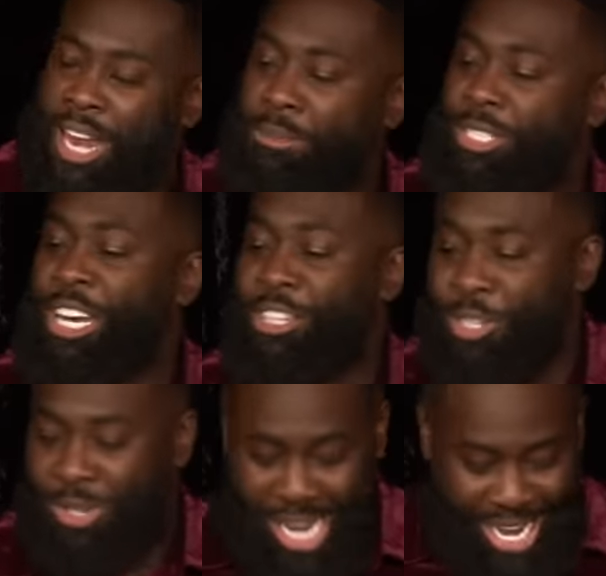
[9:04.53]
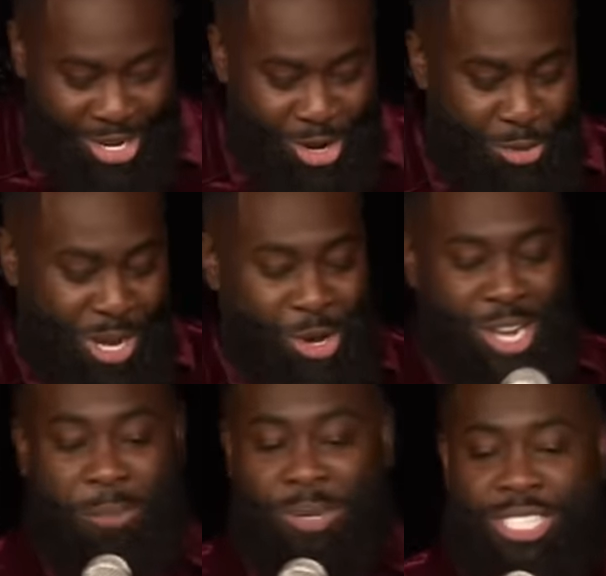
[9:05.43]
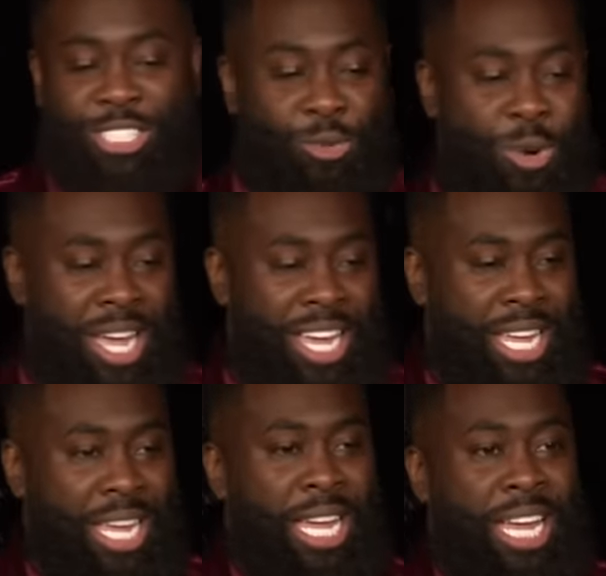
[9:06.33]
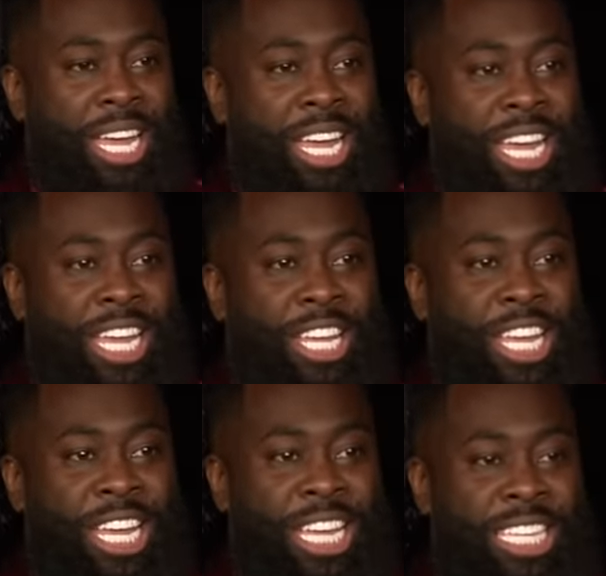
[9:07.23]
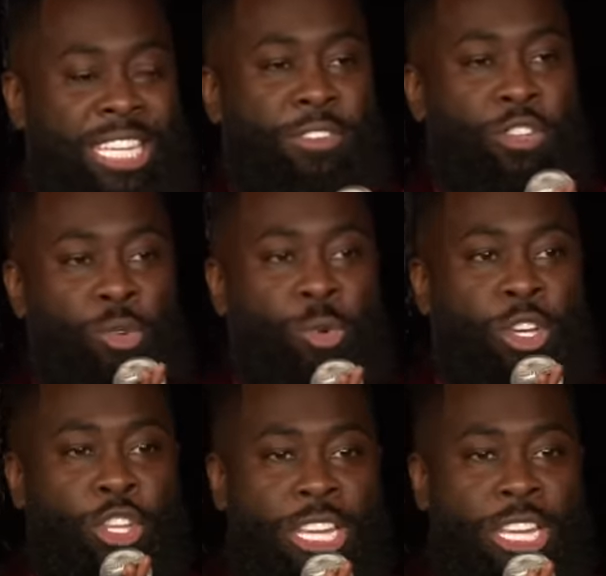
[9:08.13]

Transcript: And I'm telling you, yeah, you know when you're in a position where it's either you